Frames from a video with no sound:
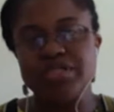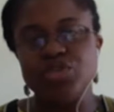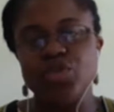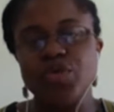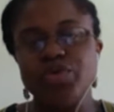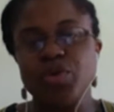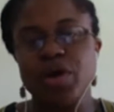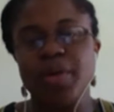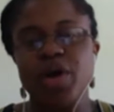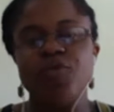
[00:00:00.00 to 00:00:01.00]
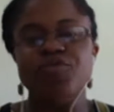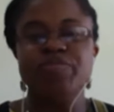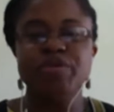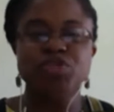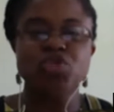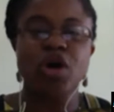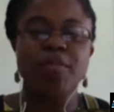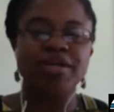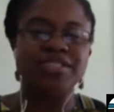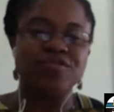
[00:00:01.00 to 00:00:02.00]
When we talk about, often people talk
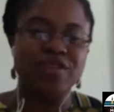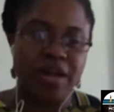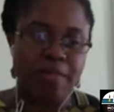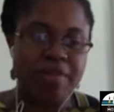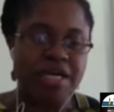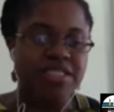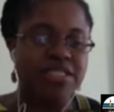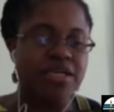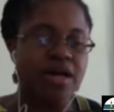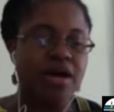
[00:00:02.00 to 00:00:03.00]
about development,